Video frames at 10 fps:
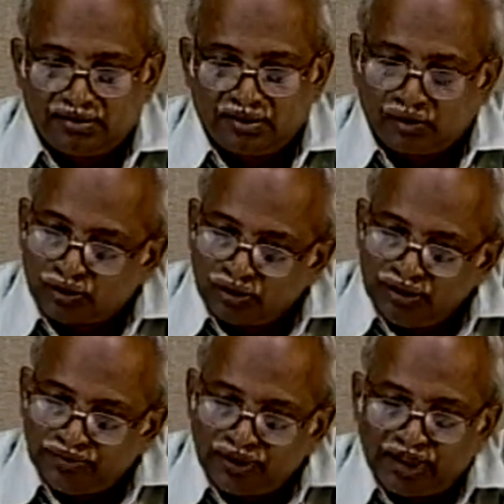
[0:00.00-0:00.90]
not only
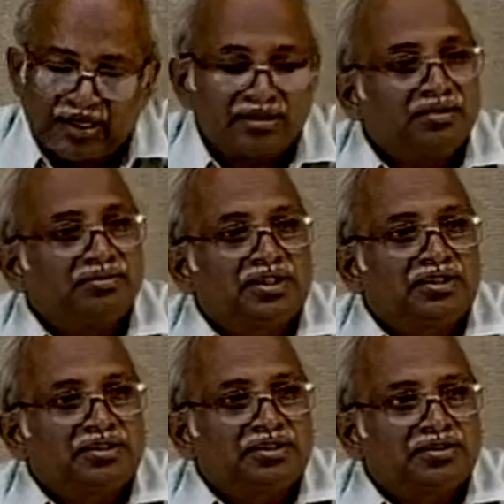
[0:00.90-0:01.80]
for carriage of
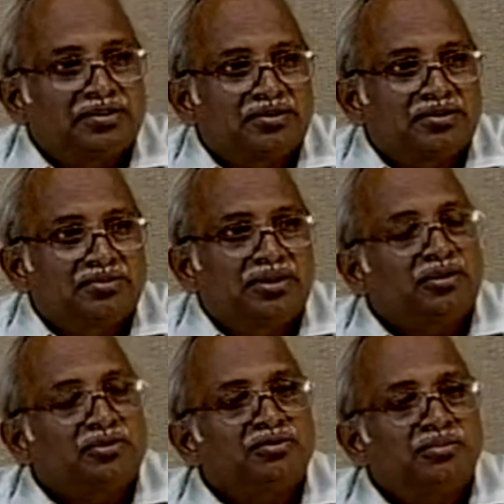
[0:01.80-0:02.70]
containers, but
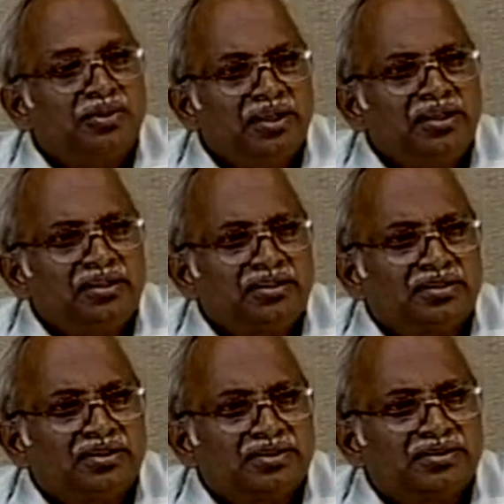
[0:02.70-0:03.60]
also many other
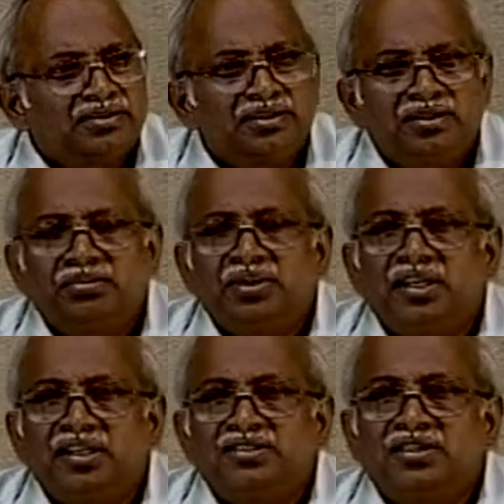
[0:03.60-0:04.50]
things.
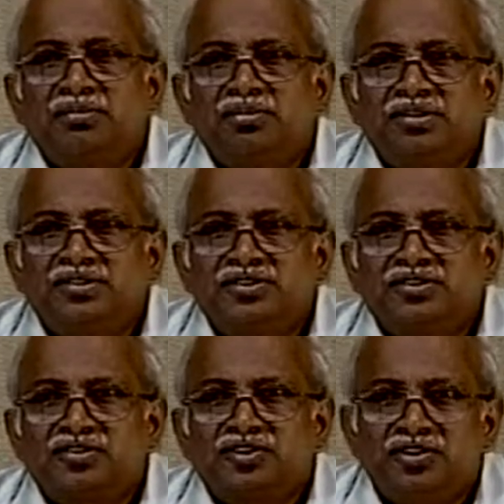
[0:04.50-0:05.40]
Typical examples
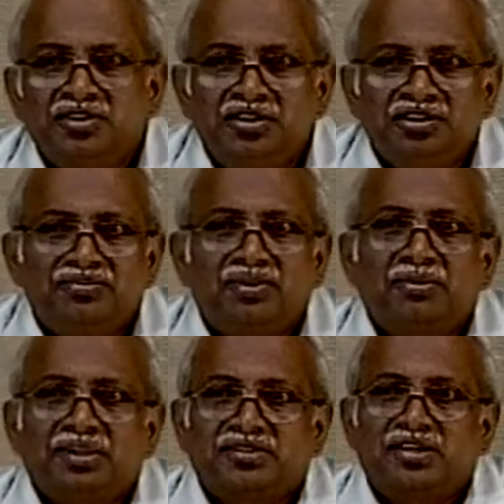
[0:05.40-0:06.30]
is tea from
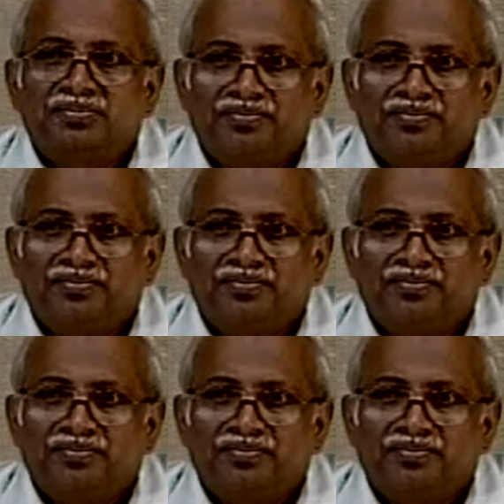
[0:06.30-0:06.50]
Assam.